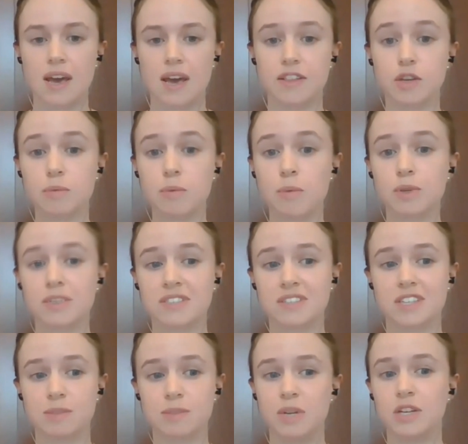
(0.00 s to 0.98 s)
And the human body is
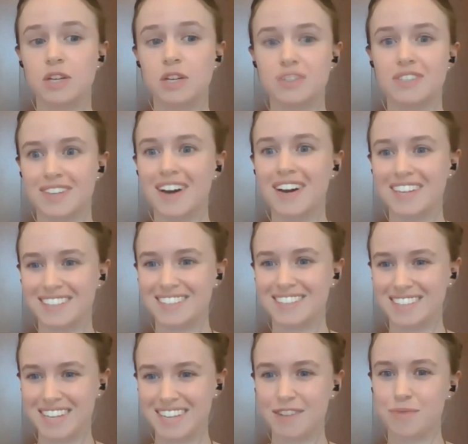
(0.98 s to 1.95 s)
ultimately not designed
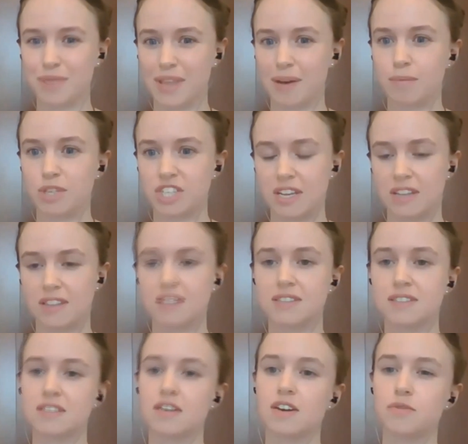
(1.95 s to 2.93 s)
to live with that much heat. This
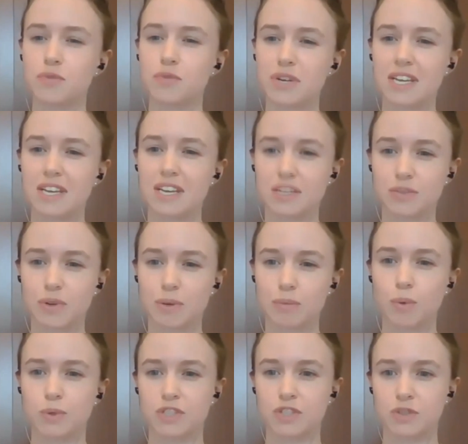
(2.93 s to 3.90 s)
is it's really
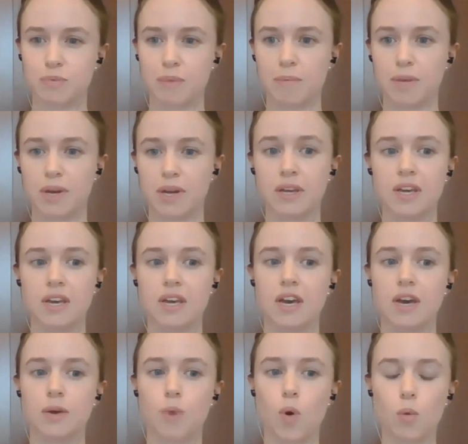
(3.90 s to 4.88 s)
important to remember
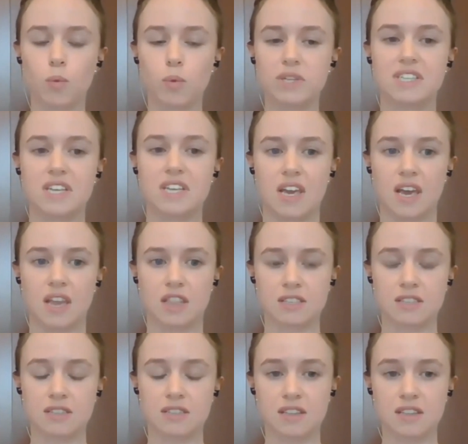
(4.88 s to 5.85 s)
what we're seeing
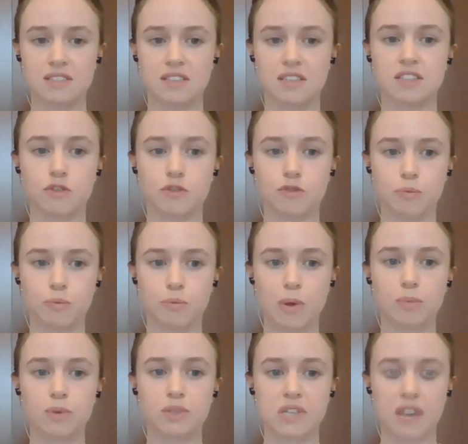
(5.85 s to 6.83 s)
in the sense of
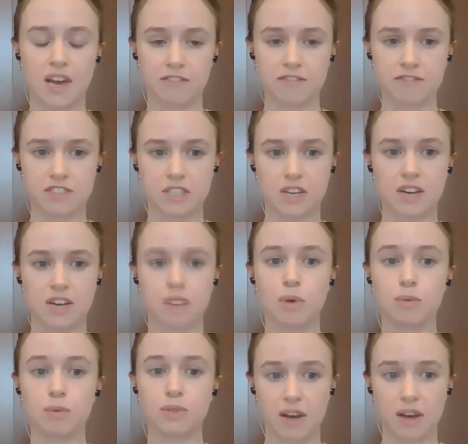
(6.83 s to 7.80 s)
people's lifestyles
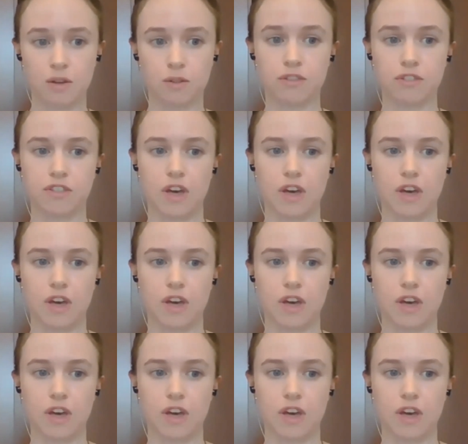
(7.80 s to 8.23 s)
and people's health